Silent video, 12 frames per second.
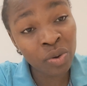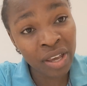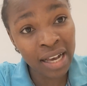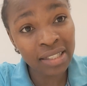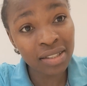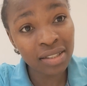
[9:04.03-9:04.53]

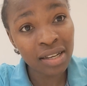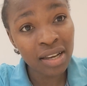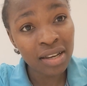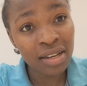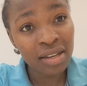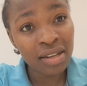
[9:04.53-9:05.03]
years.
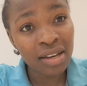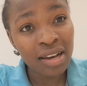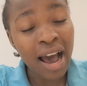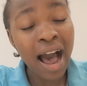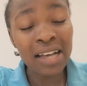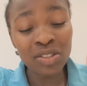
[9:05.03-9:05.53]

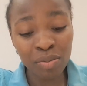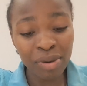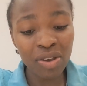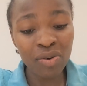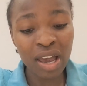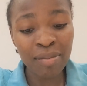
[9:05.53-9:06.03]

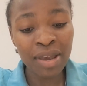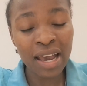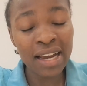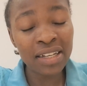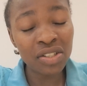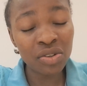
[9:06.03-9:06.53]
Assuming you came
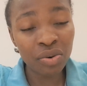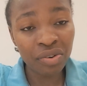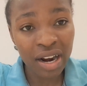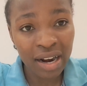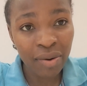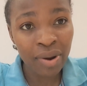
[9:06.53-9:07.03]
here and you
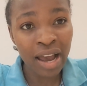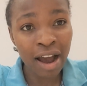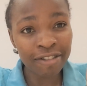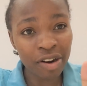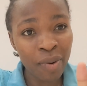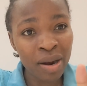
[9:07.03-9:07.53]
ran away
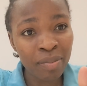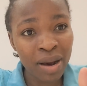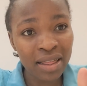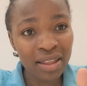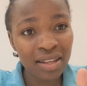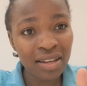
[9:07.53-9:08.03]
after 1
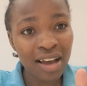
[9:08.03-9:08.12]
month,